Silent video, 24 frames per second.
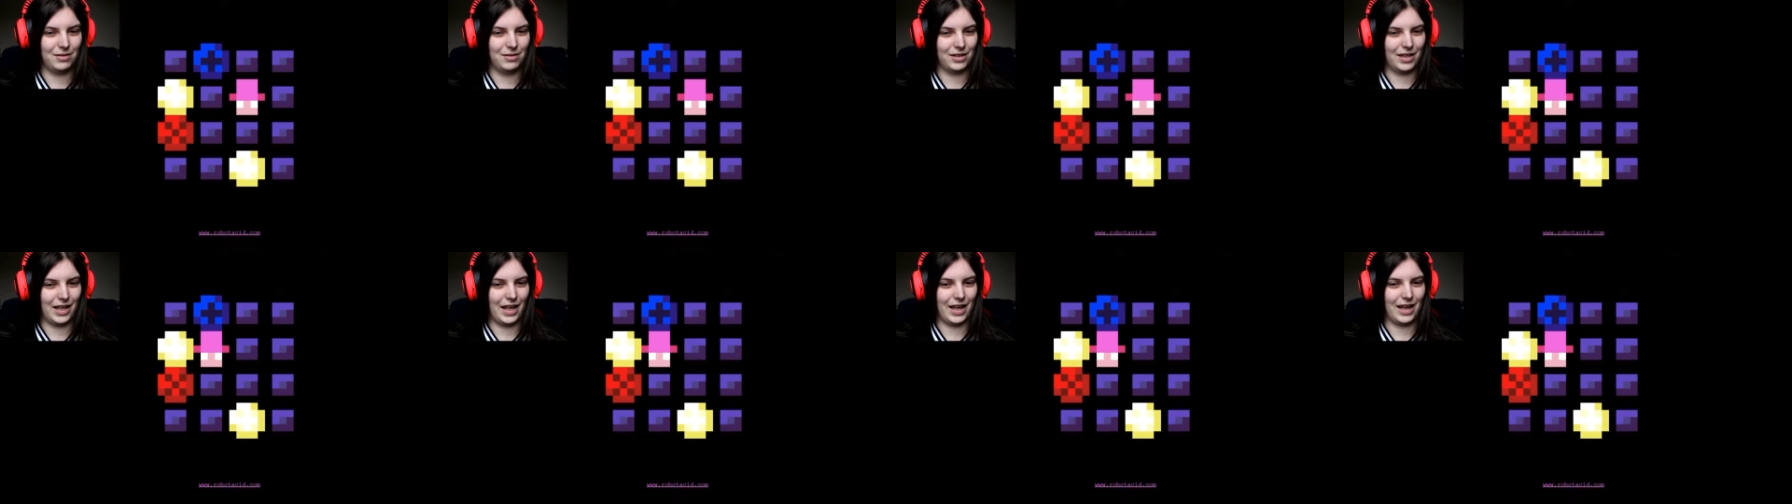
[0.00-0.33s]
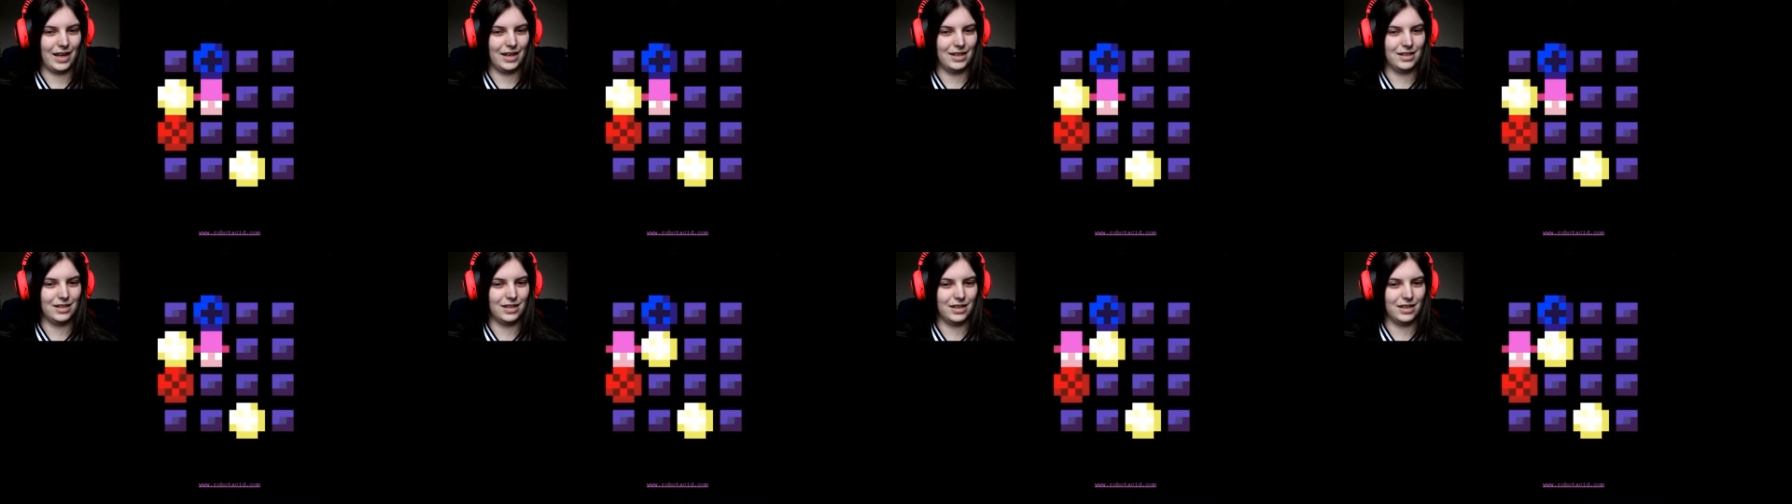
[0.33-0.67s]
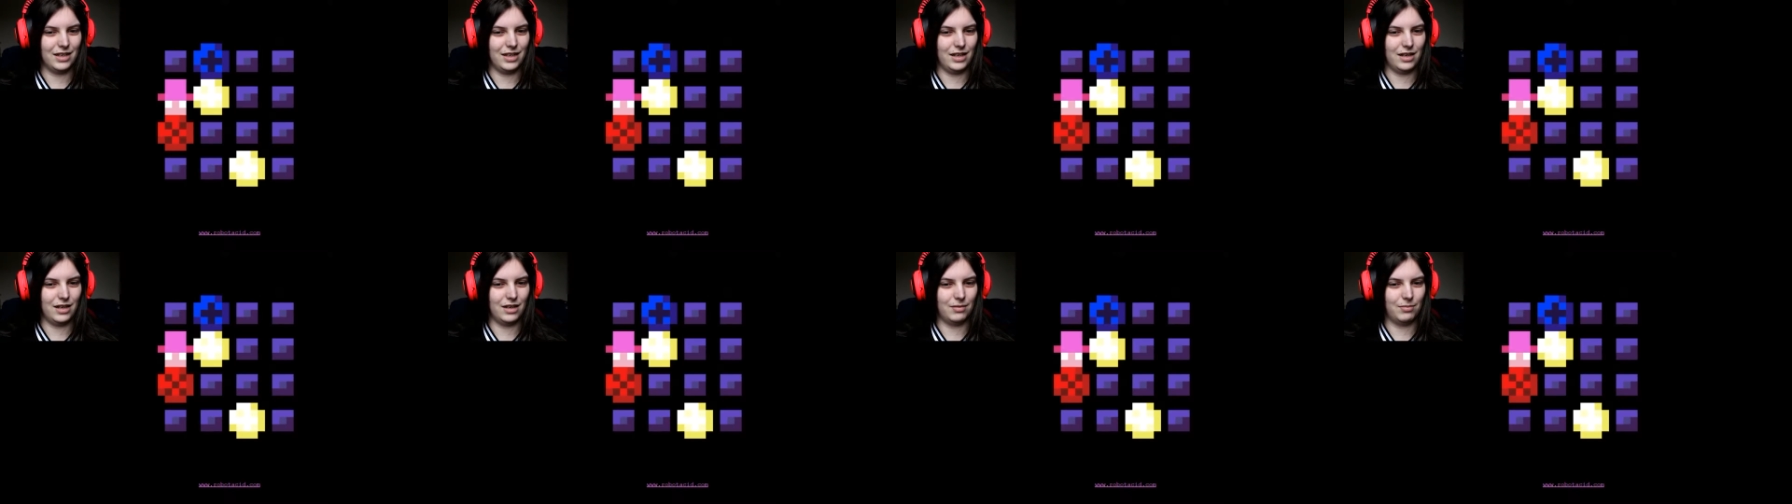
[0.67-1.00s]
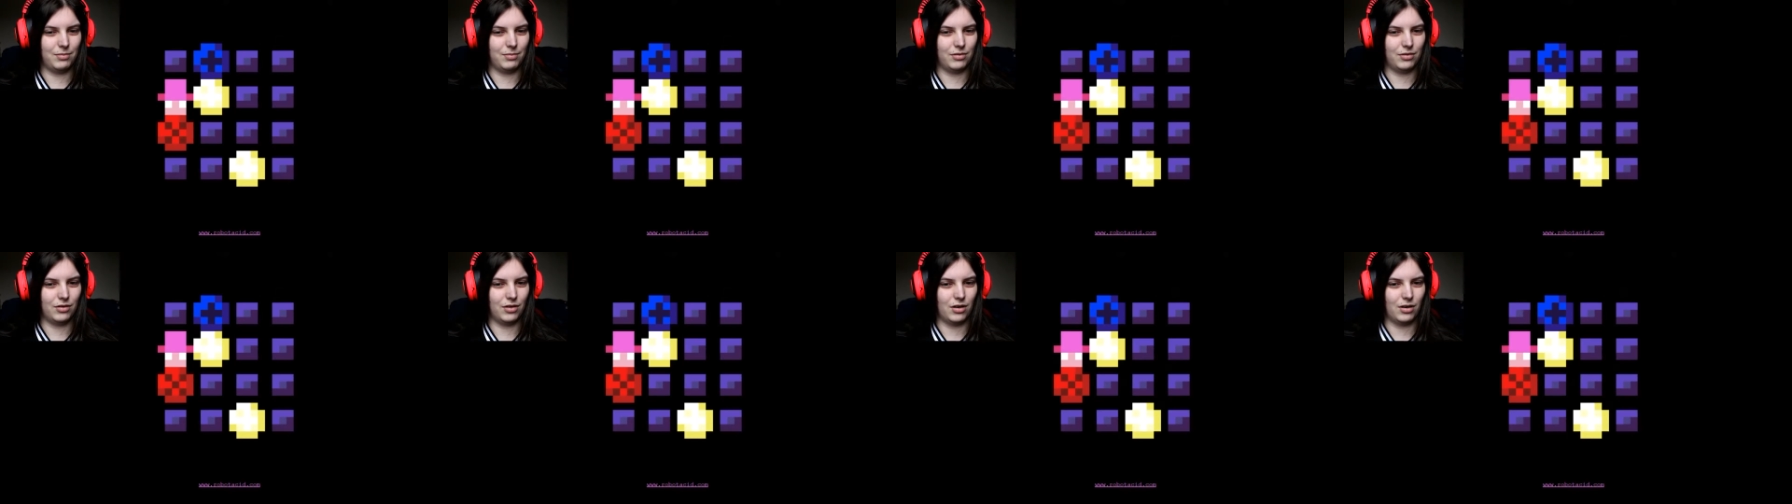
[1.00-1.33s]
will kick into gear
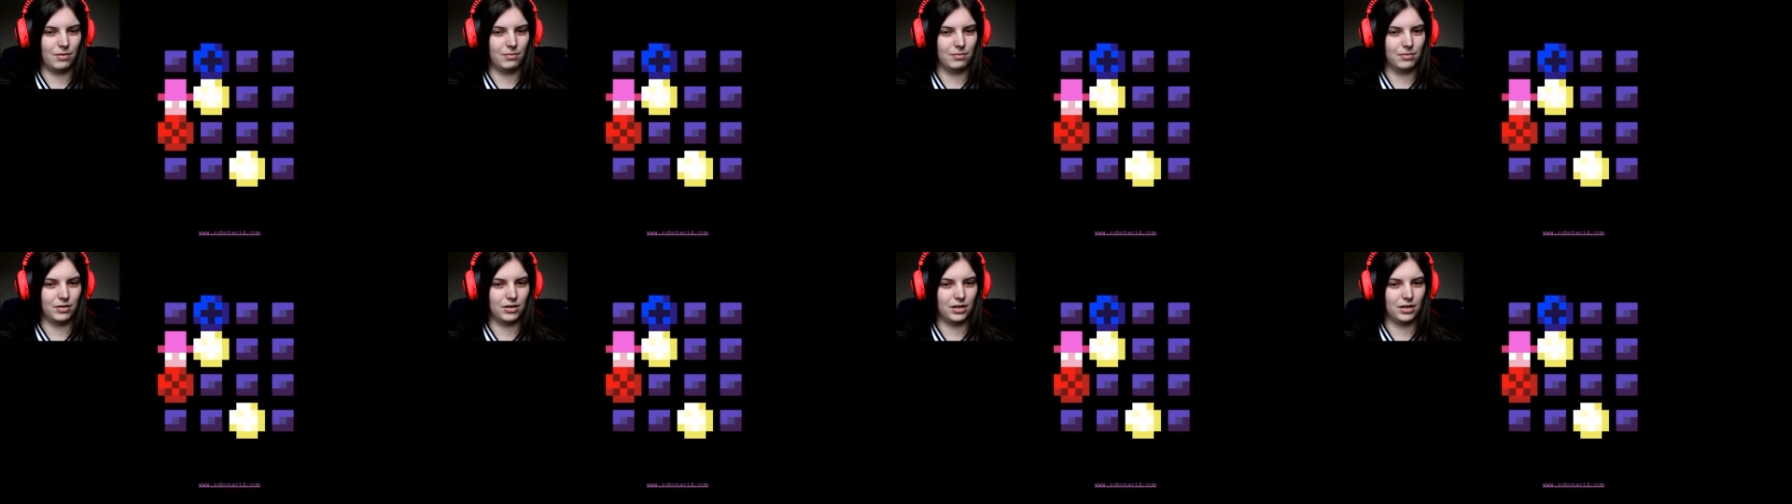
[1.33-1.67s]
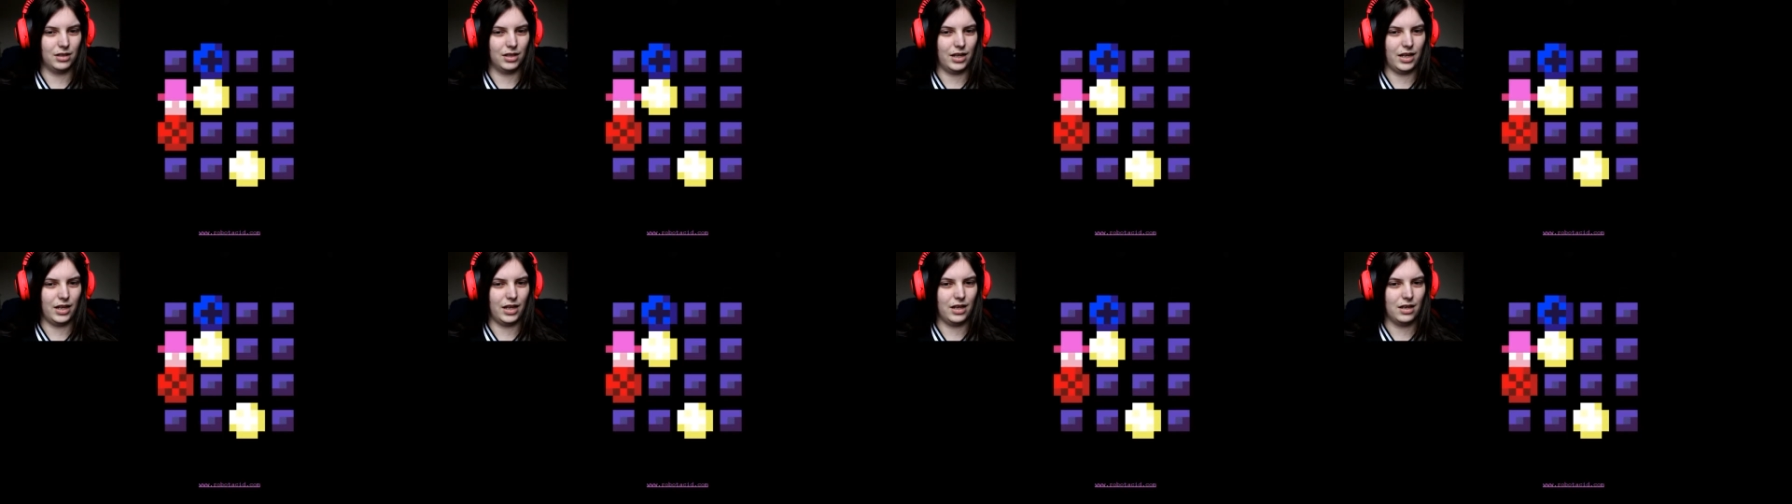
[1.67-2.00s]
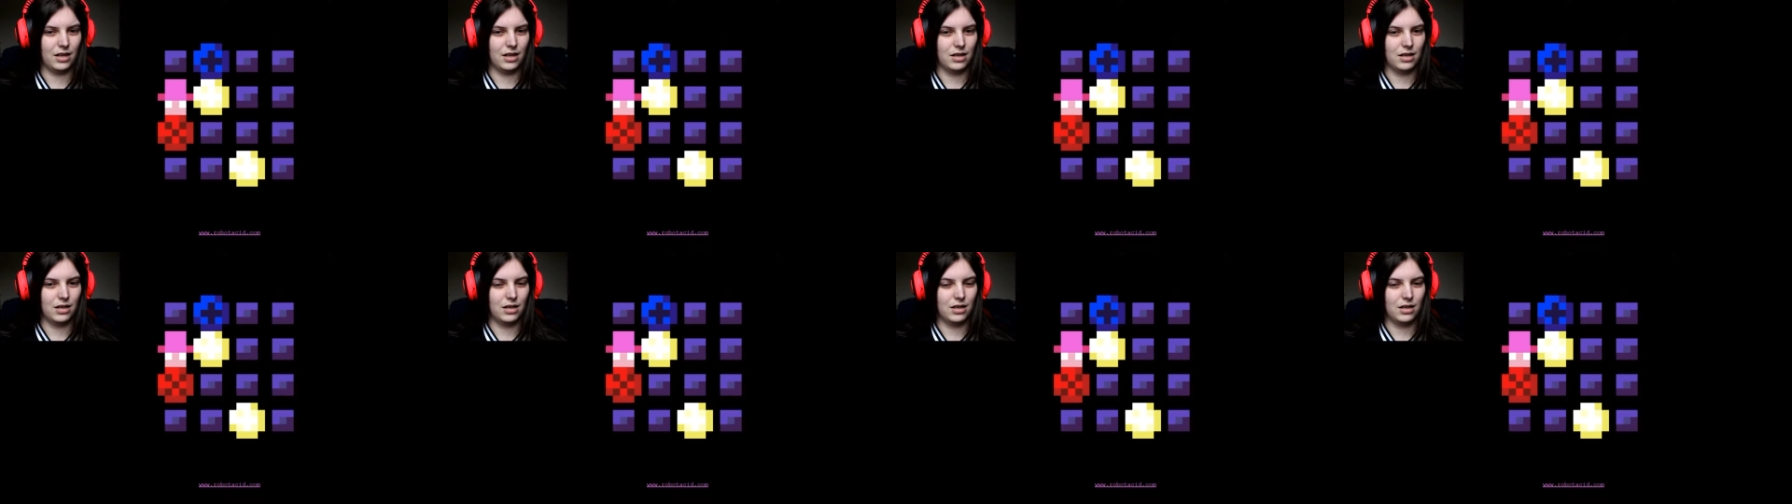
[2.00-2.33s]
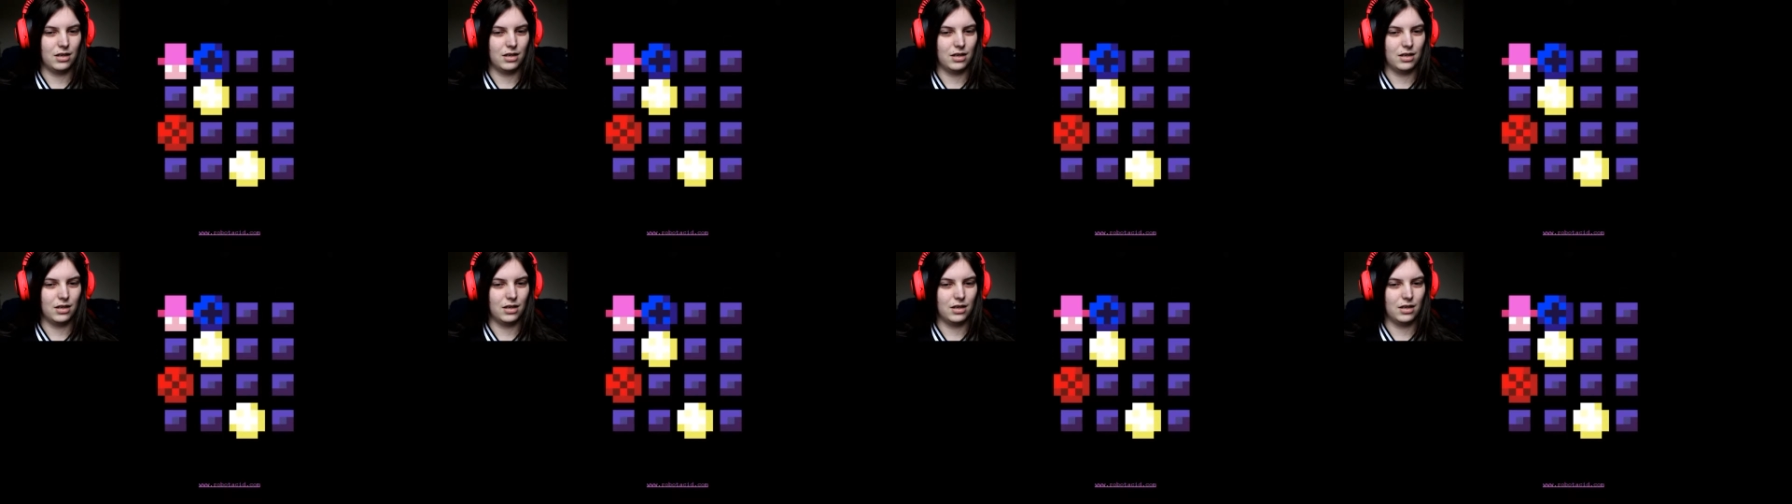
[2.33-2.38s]
promptly.